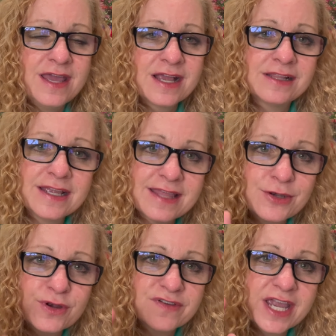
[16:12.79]
Click that
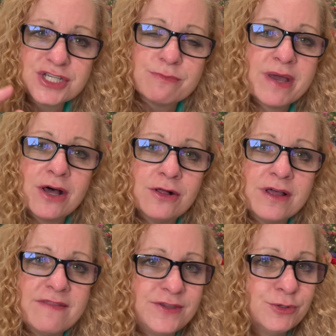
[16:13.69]
notification bell
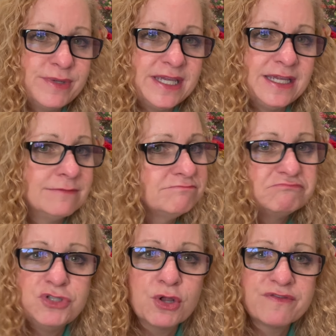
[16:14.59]
and then you'll be
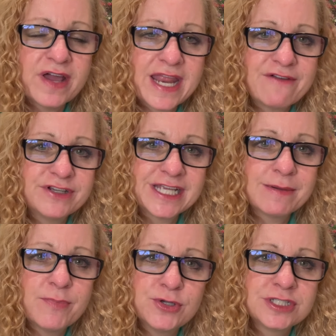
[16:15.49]
notified every
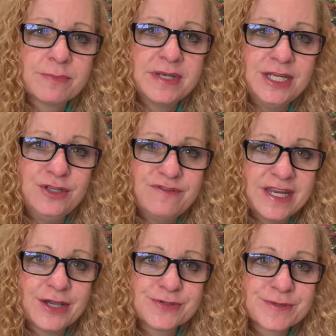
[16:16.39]
time I post up any new
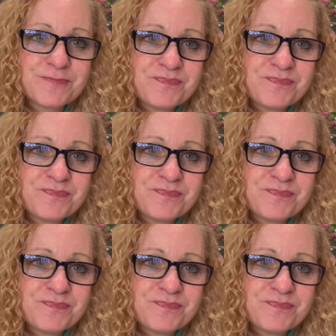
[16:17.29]
videos.